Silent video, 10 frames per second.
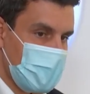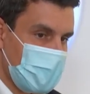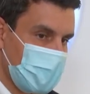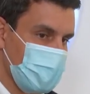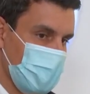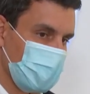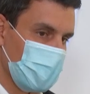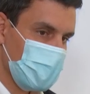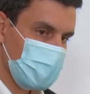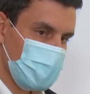And I guess
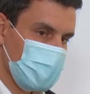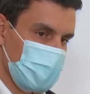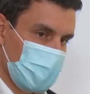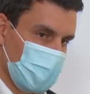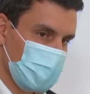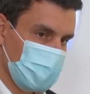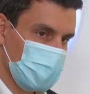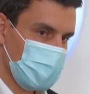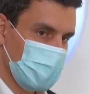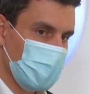Comlux was not
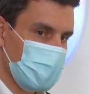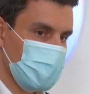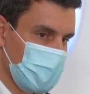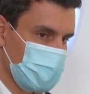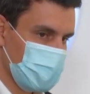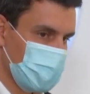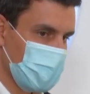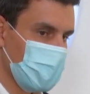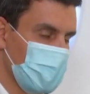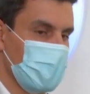just the launch
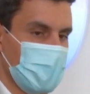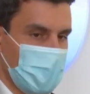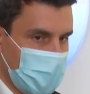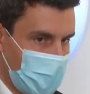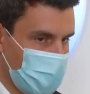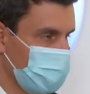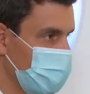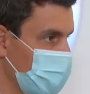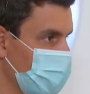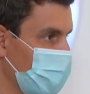customer, an
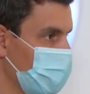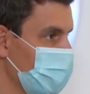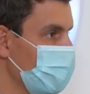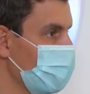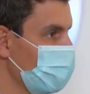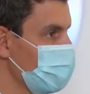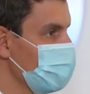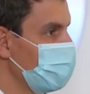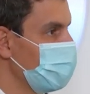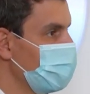outfitting partner, but also
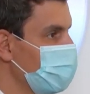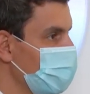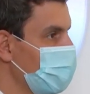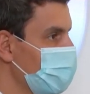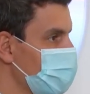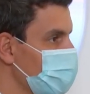someone that provided us